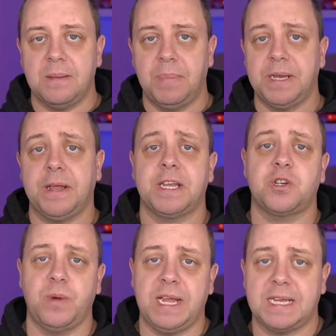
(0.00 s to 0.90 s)
but not as
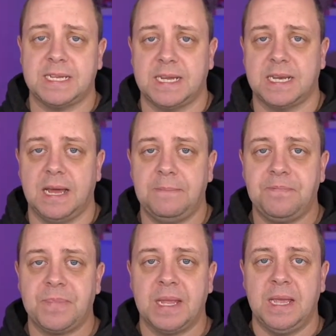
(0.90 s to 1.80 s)
quick as Tesla.
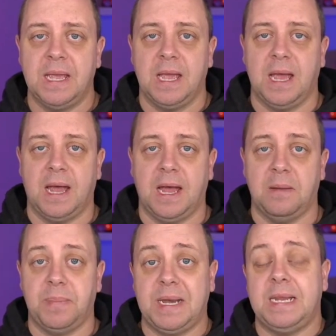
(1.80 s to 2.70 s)

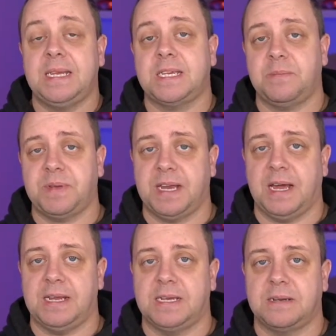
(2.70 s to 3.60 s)
But it is
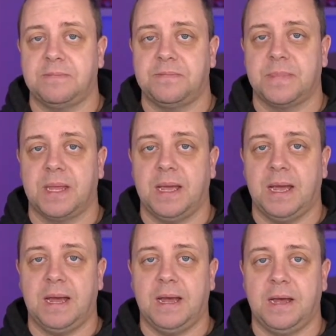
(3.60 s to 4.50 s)
subsidized.
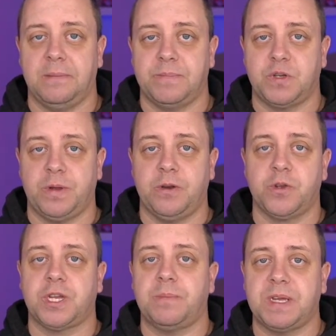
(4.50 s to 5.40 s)
So, and
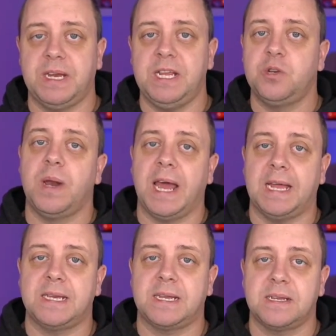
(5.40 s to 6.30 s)
those subsidies will
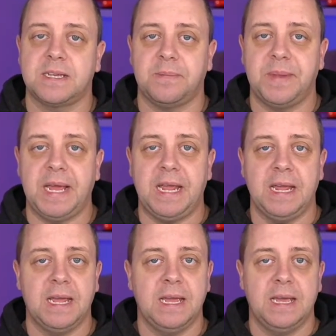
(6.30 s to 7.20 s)
end someday.
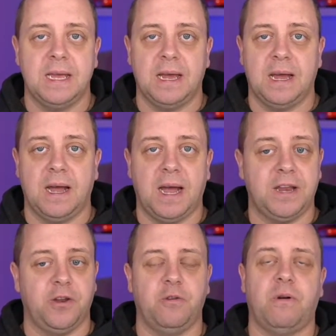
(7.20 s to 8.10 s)
I
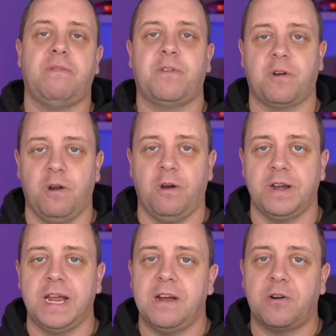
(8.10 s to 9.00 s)
don't know how far
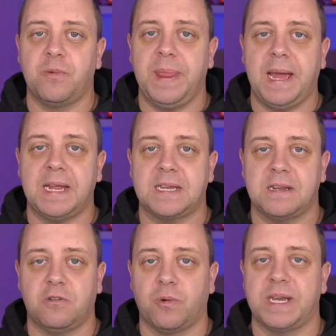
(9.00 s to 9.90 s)
along they are with that,
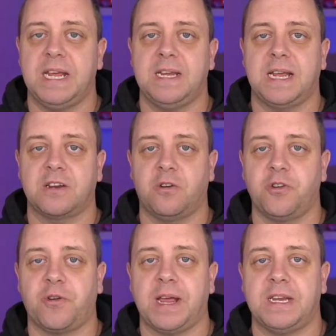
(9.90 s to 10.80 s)
or what the exact
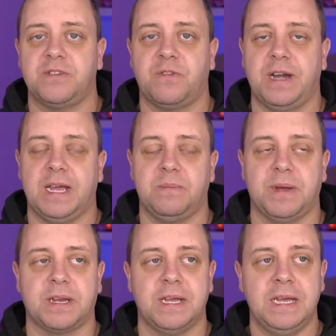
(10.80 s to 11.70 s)
contract is for that, but